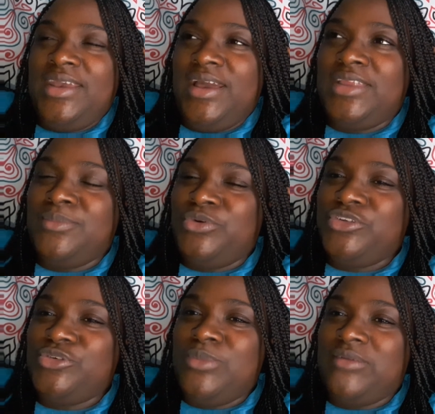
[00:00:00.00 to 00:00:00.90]
kind of more
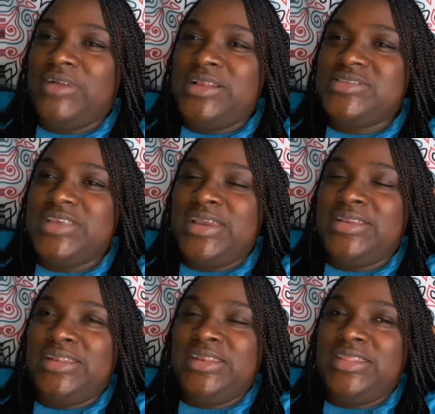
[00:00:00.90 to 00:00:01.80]
to my right side
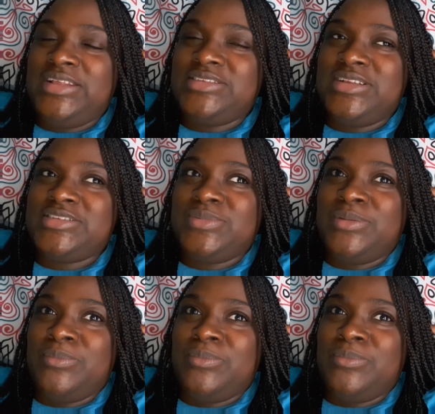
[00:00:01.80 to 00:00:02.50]
than anything. So that's where